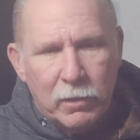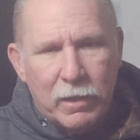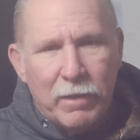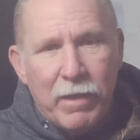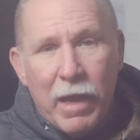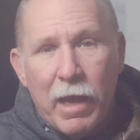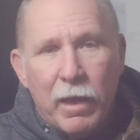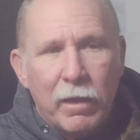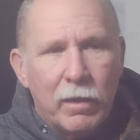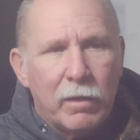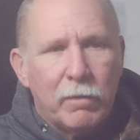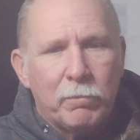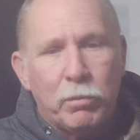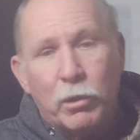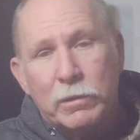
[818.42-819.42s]
to that.
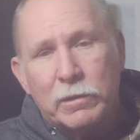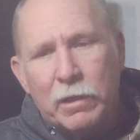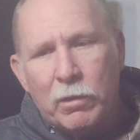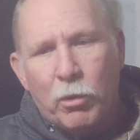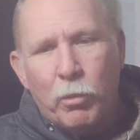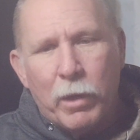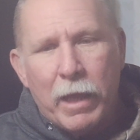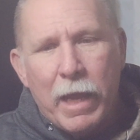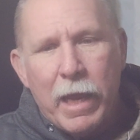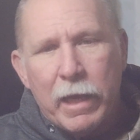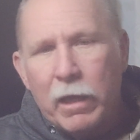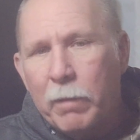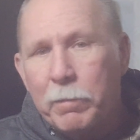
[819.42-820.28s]
Plus, I don't want to hang